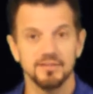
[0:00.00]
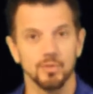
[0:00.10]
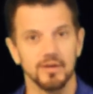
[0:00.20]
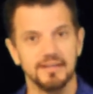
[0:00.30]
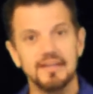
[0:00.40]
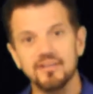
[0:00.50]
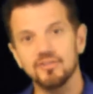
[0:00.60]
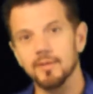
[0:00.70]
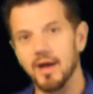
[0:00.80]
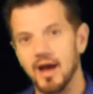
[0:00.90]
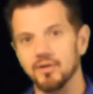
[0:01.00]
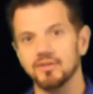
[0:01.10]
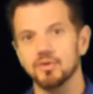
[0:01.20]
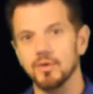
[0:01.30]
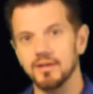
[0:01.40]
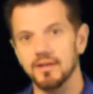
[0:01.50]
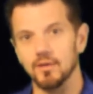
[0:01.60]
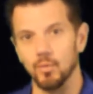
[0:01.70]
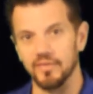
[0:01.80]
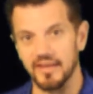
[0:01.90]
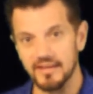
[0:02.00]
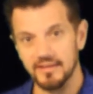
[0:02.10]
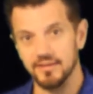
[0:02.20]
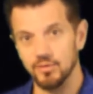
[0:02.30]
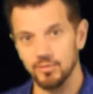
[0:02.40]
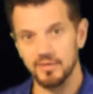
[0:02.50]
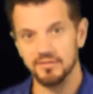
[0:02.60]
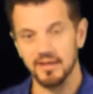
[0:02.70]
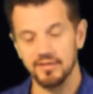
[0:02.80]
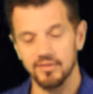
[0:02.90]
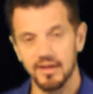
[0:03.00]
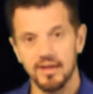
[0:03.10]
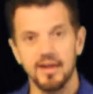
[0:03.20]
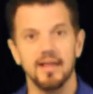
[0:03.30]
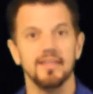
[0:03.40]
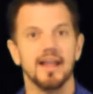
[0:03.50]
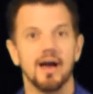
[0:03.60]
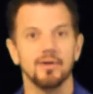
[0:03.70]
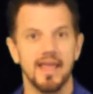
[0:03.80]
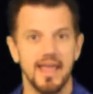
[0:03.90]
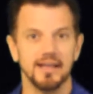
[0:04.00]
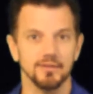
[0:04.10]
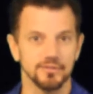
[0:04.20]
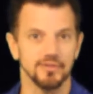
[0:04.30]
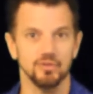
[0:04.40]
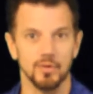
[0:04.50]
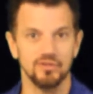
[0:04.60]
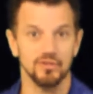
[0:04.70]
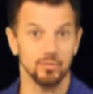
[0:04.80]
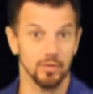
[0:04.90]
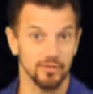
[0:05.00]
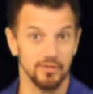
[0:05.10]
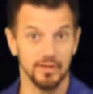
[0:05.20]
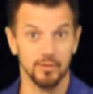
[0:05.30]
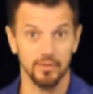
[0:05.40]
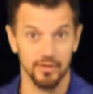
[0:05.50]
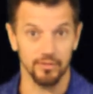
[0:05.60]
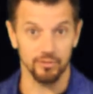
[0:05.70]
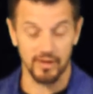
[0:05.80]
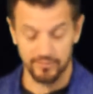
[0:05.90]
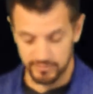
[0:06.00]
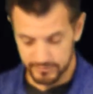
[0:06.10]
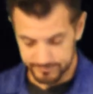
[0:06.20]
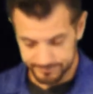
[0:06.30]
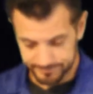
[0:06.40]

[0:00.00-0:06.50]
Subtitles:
So we're going to teach them how to do it and what they need to do to be safe, and then how to handle situations where they're dealing with other drivers.